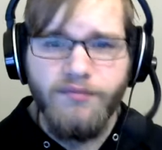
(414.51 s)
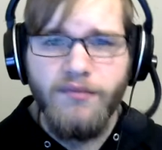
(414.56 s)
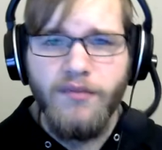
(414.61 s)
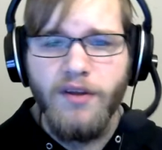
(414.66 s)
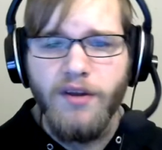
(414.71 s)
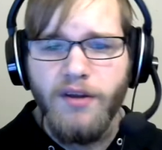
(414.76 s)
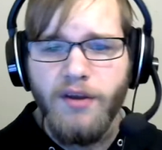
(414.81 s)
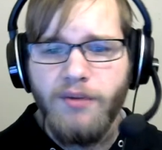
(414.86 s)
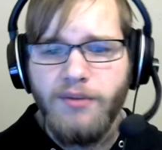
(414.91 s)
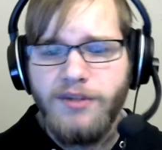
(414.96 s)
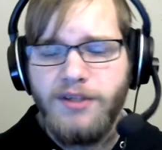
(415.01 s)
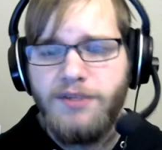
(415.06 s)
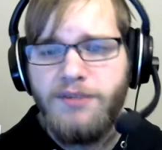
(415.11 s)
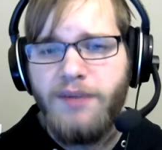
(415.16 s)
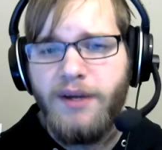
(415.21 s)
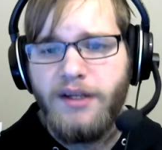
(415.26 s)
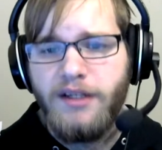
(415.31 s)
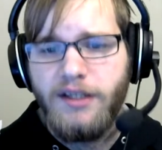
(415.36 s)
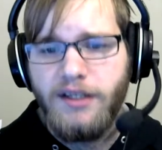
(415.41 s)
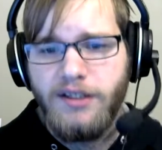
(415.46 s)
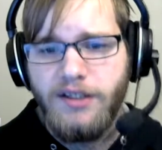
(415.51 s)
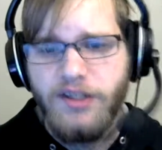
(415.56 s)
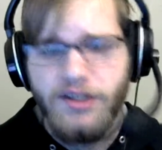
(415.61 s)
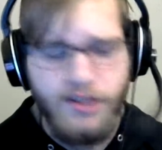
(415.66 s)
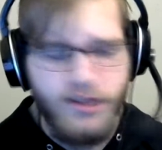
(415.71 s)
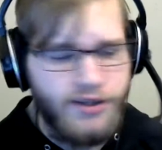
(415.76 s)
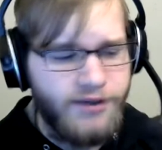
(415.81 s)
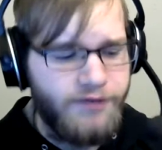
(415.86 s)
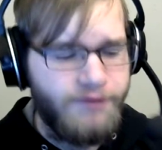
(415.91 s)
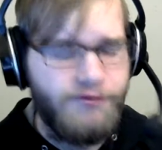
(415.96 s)
that was expected. Just
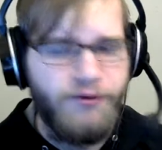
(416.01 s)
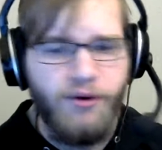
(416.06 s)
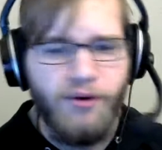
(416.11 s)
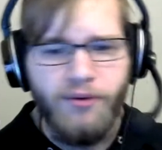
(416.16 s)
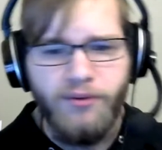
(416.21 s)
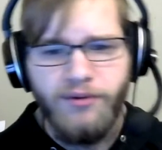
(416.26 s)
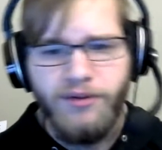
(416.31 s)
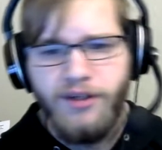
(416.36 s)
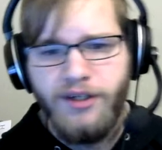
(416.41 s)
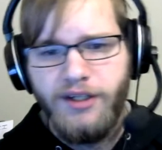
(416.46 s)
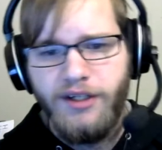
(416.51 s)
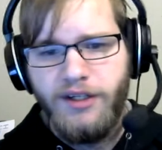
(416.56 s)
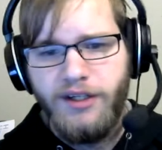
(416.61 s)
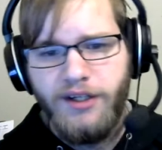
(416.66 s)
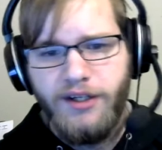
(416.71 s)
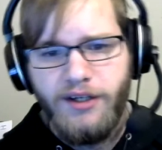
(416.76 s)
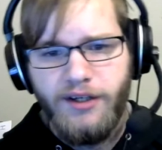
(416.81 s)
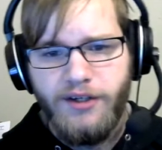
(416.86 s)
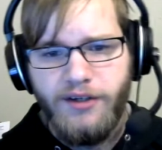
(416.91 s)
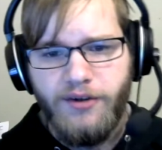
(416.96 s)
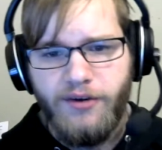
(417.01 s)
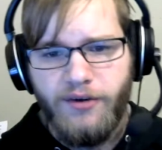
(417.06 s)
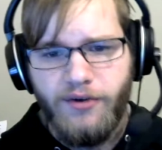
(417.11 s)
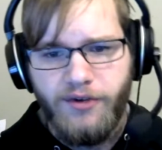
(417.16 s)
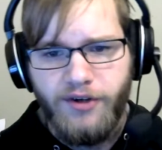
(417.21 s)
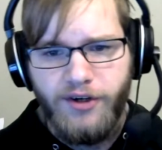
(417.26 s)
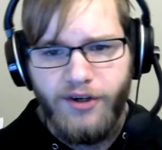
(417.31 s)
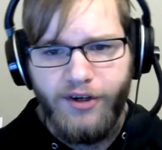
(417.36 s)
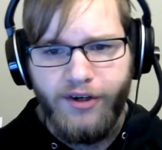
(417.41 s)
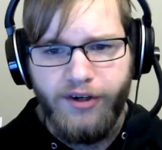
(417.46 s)
like your phone,
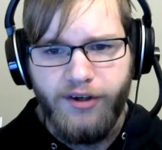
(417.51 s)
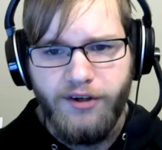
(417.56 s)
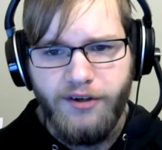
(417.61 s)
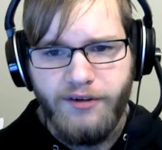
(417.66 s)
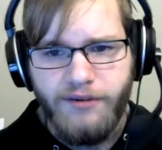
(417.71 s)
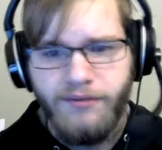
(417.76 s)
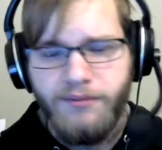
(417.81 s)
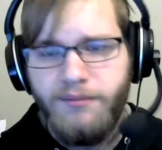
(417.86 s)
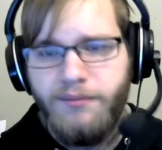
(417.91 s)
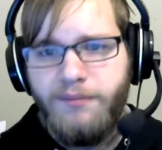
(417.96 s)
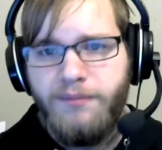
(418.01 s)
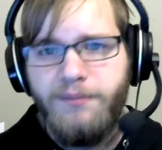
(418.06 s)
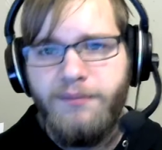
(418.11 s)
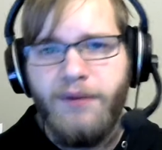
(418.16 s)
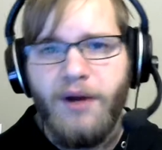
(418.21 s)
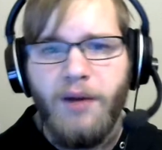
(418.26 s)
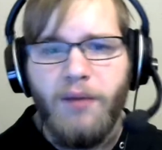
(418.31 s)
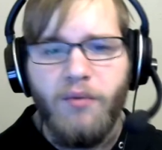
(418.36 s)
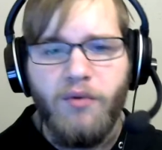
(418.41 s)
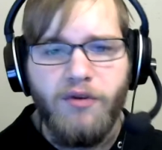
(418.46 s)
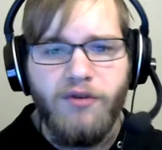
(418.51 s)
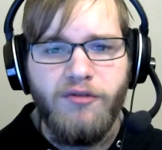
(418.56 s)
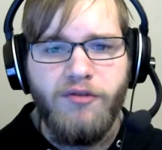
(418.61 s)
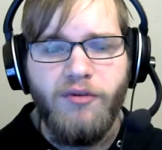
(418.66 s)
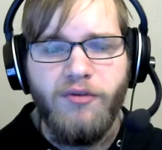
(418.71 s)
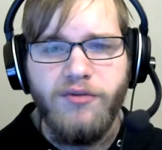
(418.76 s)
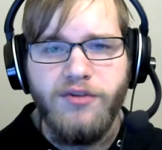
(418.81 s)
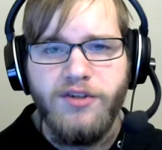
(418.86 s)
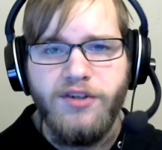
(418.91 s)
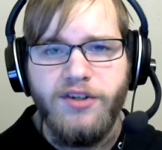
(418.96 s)
you're going to buy more
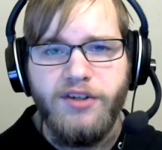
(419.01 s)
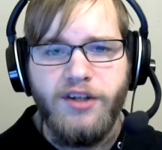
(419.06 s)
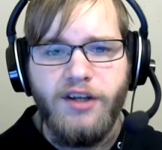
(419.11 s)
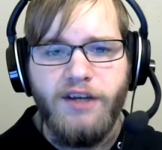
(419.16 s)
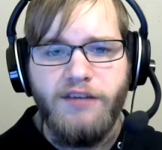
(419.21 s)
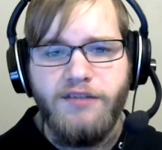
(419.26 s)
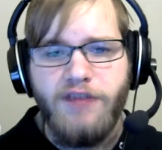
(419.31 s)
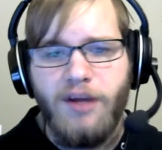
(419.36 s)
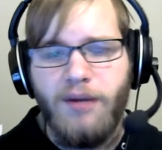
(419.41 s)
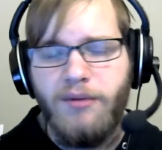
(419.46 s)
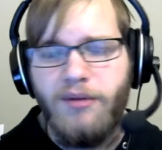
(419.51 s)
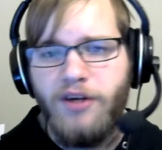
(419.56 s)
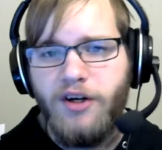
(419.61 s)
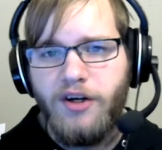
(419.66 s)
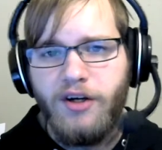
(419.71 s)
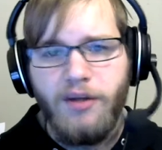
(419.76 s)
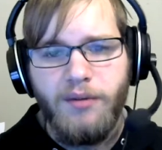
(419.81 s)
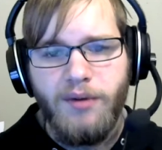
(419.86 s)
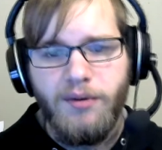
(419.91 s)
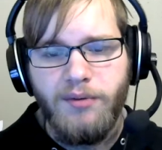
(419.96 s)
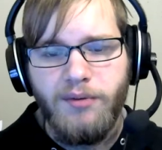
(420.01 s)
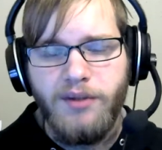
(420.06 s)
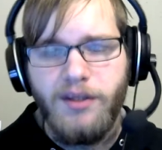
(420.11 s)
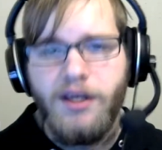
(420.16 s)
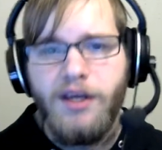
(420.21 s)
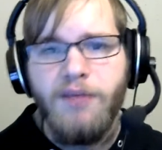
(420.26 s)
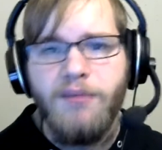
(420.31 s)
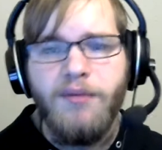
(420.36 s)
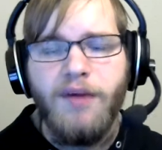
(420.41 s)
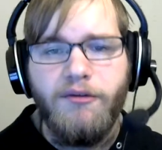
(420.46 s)
phones in your lifetime. You're not going to be able to
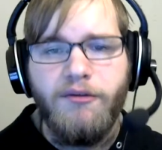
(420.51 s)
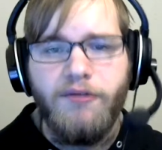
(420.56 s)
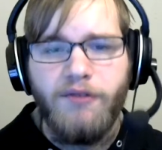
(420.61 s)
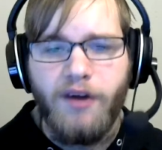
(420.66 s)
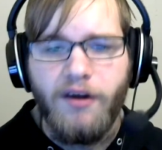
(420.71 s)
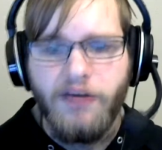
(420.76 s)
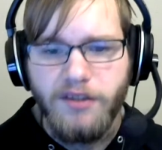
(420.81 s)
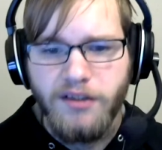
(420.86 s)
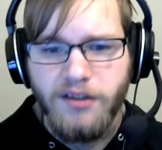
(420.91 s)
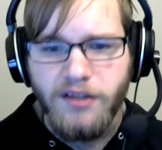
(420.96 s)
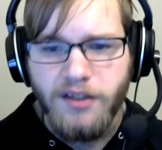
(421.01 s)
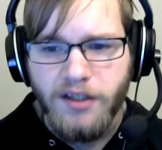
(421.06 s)
keep that forever.